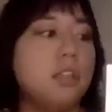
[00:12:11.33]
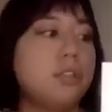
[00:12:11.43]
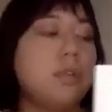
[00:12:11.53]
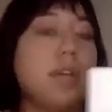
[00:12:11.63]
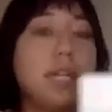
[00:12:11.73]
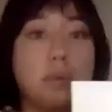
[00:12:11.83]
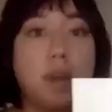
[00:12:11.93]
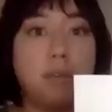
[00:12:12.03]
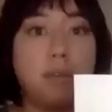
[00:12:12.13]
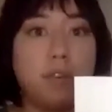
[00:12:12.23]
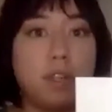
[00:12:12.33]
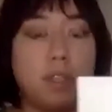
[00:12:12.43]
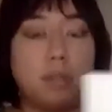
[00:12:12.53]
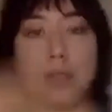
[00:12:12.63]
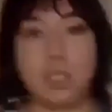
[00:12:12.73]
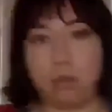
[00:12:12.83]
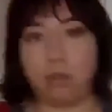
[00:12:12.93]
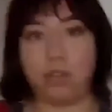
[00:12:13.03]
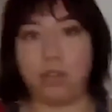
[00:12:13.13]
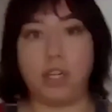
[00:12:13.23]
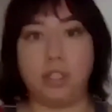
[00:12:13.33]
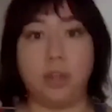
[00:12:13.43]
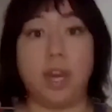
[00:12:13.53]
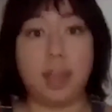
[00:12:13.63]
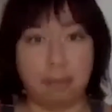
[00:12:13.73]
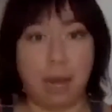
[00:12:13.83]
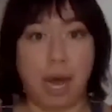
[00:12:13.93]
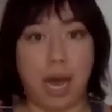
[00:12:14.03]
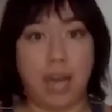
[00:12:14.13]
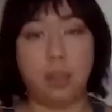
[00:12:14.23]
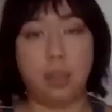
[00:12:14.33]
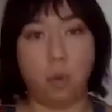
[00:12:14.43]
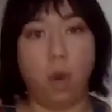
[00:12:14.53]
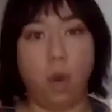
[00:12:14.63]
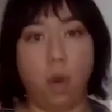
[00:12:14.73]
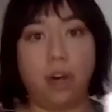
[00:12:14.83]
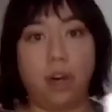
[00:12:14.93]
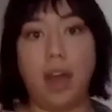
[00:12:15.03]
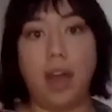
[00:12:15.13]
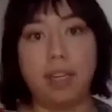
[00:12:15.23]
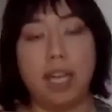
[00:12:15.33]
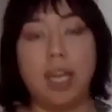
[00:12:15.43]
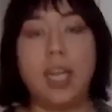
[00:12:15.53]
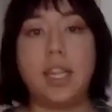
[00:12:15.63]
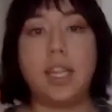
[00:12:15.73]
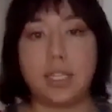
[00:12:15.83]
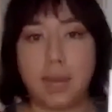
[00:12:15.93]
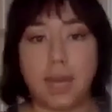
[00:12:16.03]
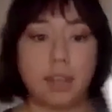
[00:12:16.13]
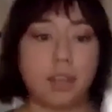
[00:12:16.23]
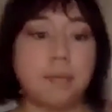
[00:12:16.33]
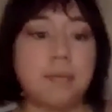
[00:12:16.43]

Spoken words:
So that's what I'm referring to. I'm essentially referring to like the pot, the water, everything in it. That's the bath.